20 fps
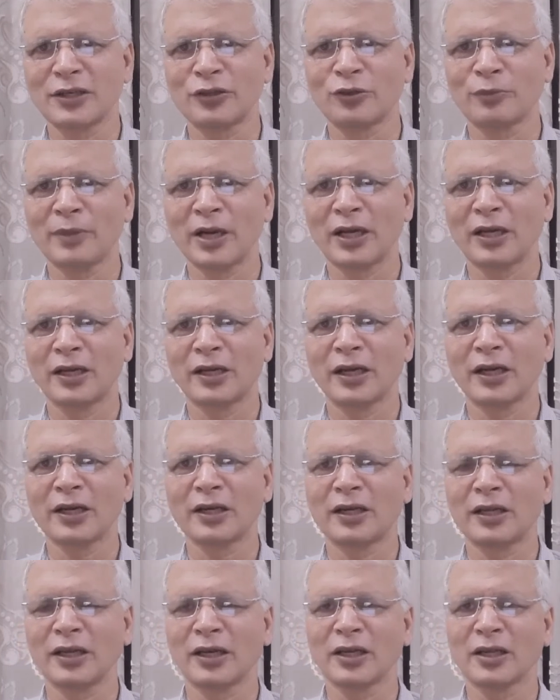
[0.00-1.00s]
to
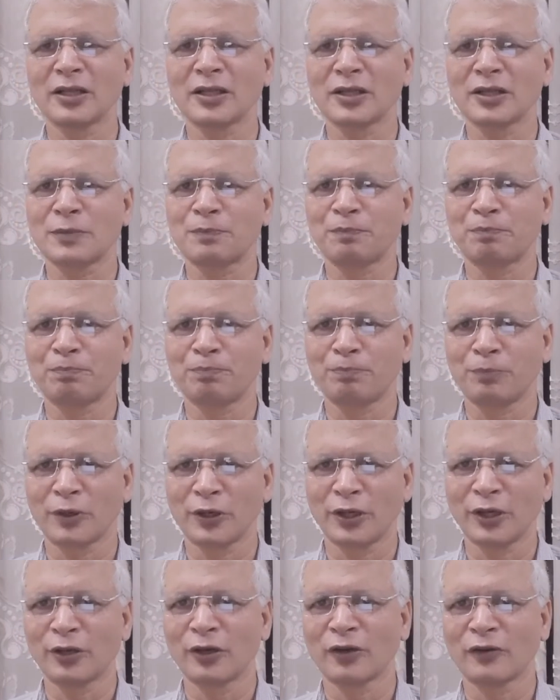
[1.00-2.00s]
meditate in a
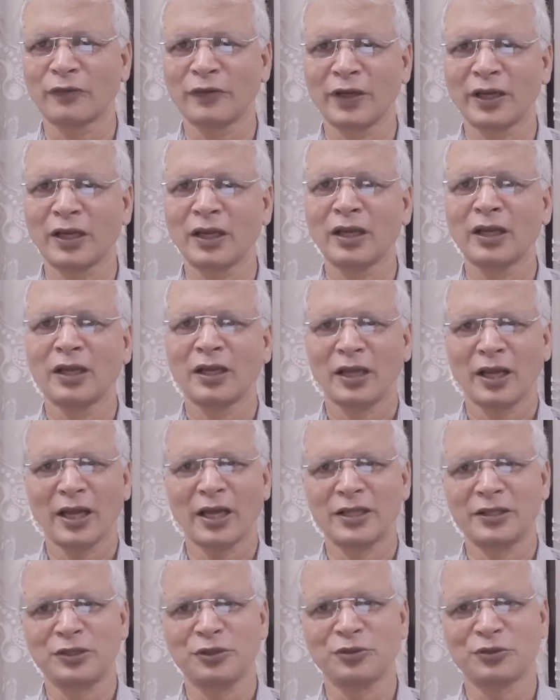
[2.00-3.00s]
particular way
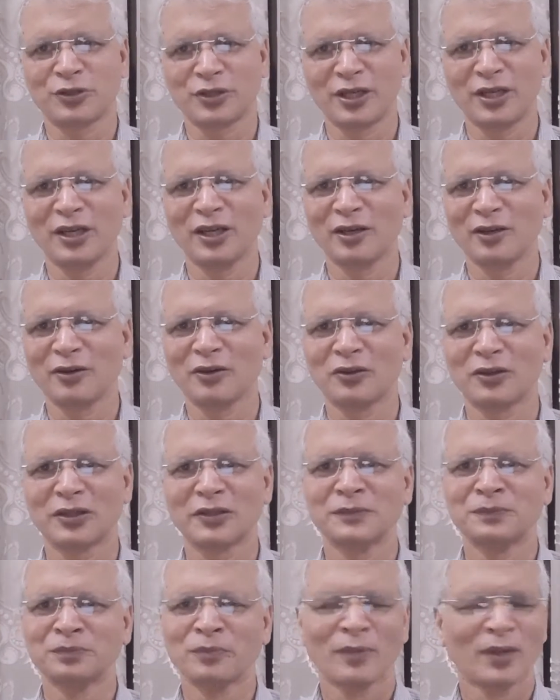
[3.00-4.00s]
as you see on
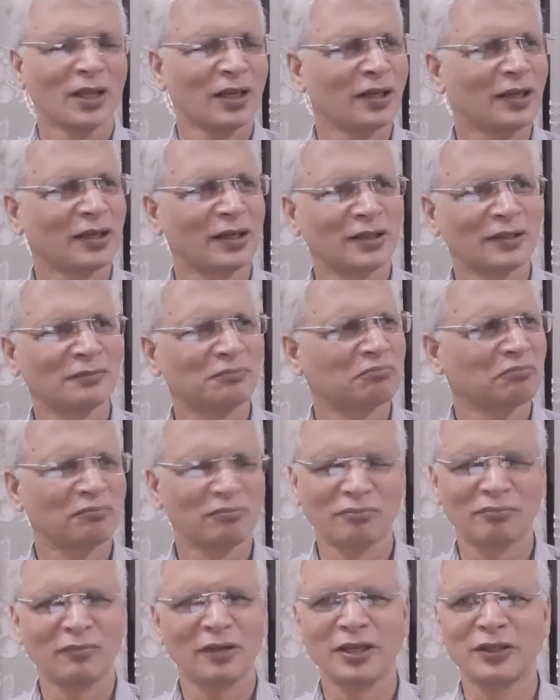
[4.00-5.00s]

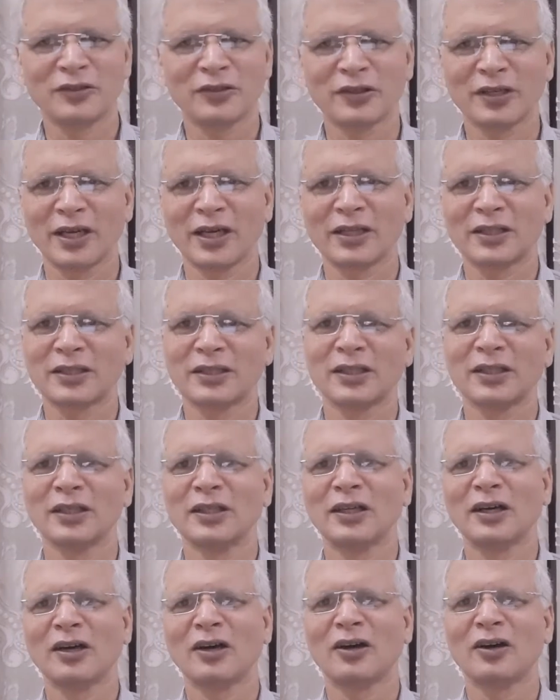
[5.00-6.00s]
internet
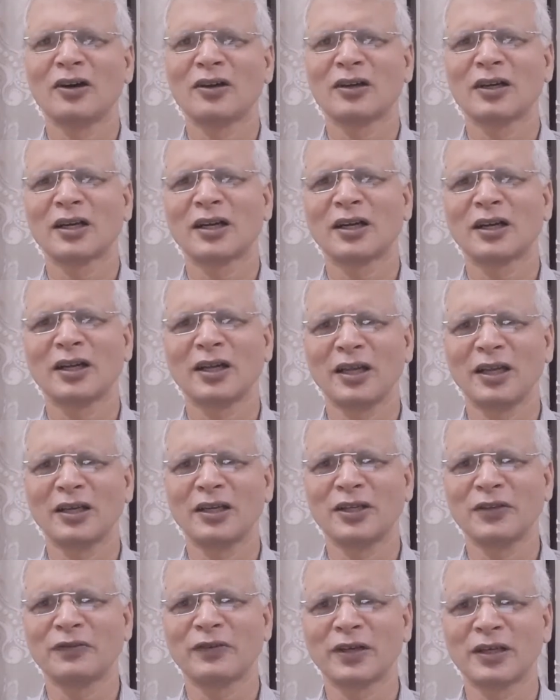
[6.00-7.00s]
or in
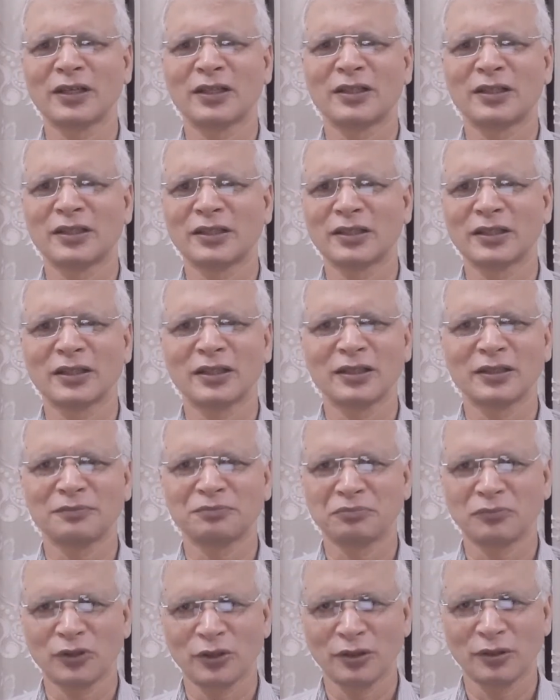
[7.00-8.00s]
different
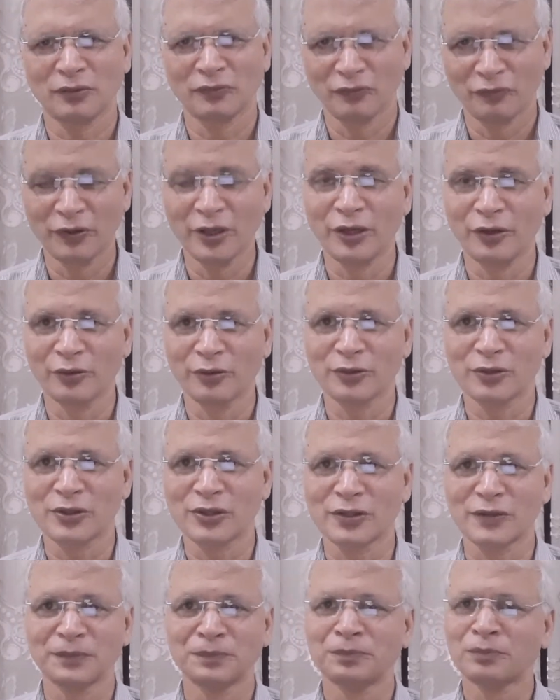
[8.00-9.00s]

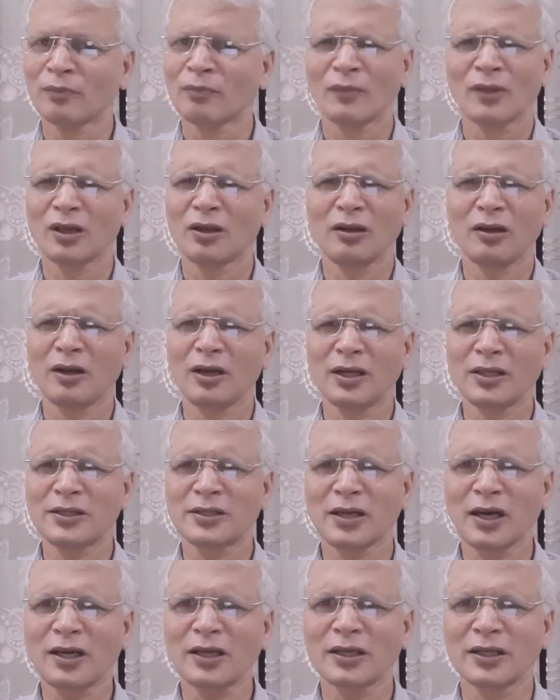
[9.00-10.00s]
videos. It's
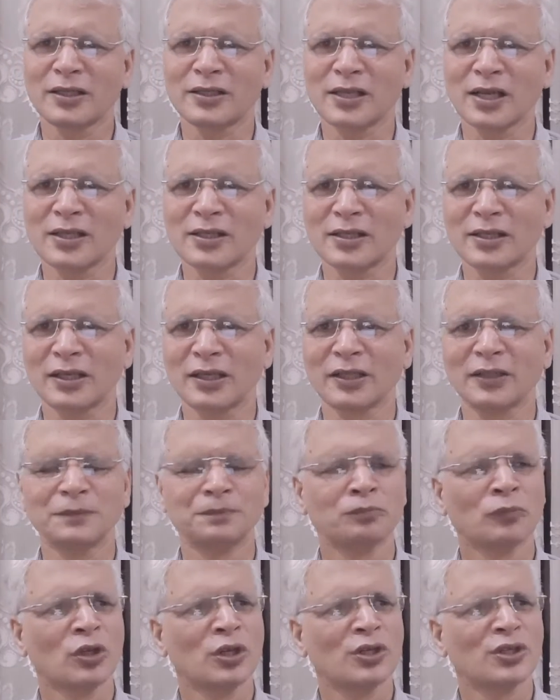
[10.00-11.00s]
not necessary.
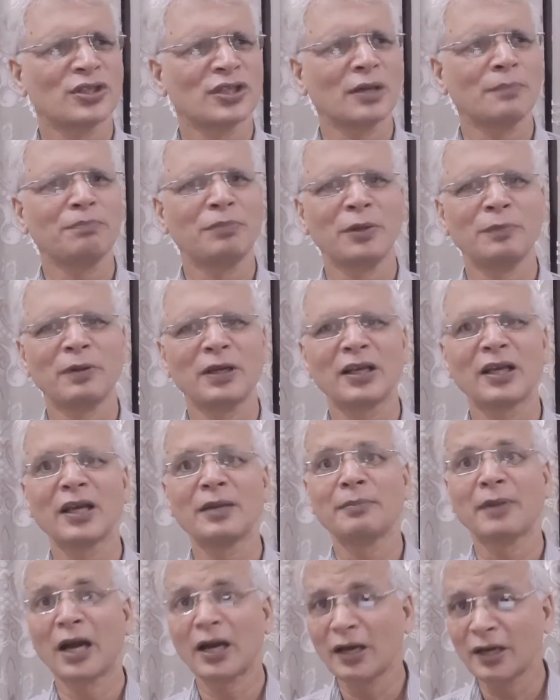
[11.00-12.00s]
Some people
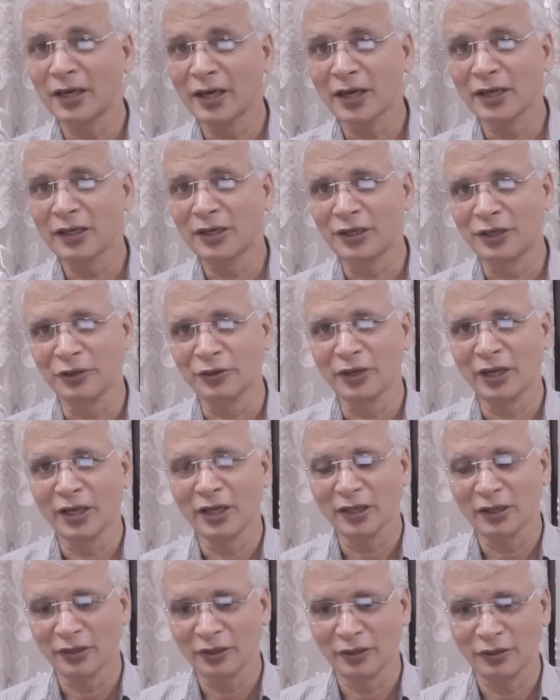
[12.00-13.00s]
can meditate
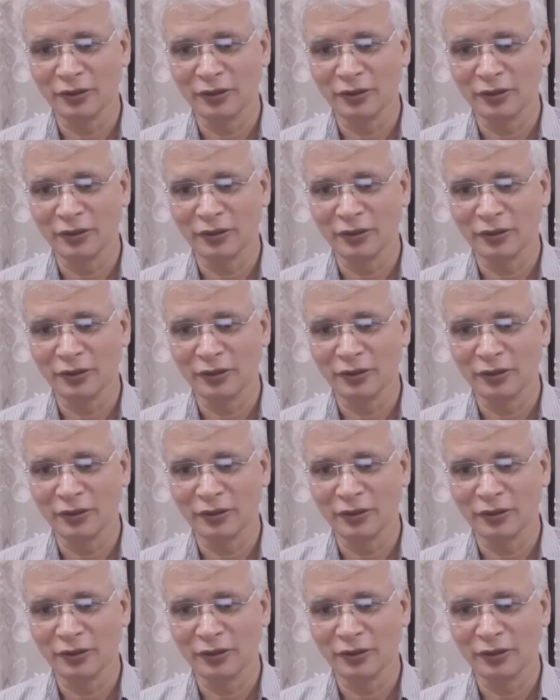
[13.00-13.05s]
during,